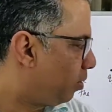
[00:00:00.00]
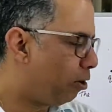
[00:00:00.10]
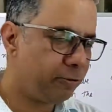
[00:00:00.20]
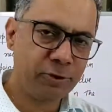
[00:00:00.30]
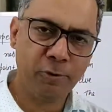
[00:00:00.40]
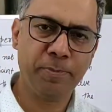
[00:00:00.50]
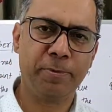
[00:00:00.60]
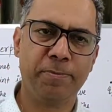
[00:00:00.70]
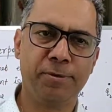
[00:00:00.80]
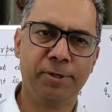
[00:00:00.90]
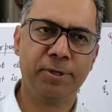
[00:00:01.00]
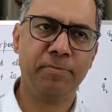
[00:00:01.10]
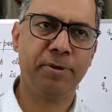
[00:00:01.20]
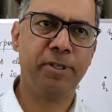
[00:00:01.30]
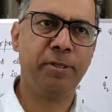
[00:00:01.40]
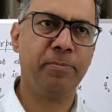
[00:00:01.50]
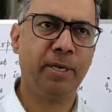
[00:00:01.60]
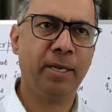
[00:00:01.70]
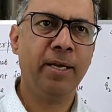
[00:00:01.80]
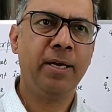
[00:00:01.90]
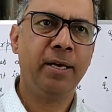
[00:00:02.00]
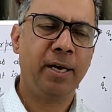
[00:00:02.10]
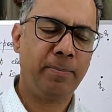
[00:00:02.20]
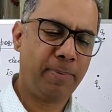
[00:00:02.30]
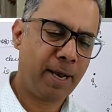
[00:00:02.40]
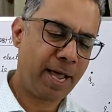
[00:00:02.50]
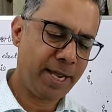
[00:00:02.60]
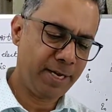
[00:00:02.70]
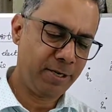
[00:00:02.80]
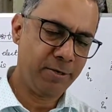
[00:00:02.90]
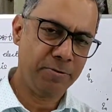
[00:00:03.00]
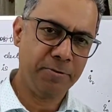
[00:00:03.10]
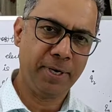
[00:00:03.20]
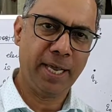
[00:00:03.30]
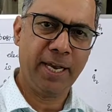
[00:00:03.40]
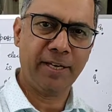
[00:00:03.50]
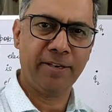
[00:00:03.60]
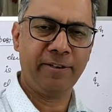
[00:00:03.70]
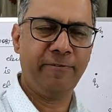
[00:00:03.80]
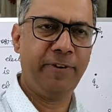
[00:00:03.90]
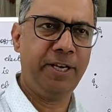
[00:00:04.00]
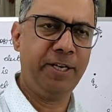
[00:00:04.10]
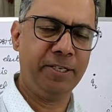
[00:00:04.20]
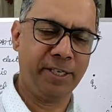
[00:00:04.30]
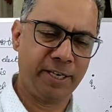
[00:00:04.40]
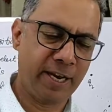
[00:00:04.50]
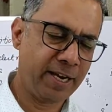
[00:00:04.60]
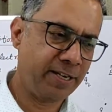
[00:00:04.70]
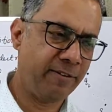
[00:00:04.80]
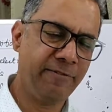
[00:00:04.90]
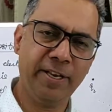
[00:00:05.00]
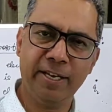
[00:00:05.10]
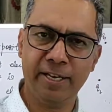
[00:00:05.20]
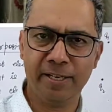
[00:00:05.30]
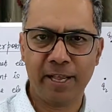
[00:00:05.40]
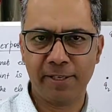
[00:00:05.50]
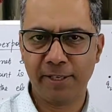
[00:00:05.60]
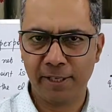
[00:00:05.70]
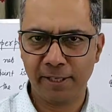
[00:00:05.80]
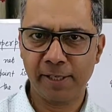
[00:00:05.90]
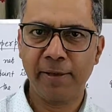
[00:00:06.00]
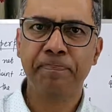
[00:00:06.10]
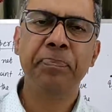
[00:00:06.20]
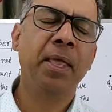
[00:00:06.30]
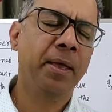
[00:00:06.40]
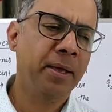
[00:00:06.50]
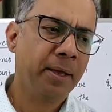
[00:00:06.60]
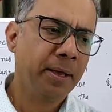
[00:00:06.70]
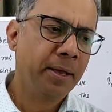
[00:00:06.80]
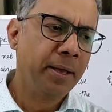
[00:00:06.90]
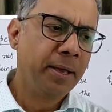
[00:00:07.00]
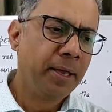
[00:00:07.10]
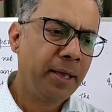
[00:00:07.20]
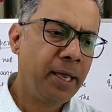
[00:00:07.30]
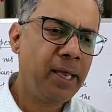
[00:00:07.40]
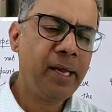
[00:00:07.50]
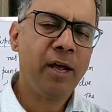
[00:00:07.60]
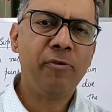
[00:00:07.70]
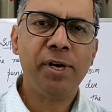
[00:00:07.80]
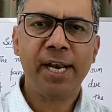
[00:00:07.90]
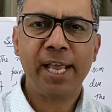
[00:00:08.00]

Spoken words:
of superposition principle applied to electric fields and electric field intensities. In our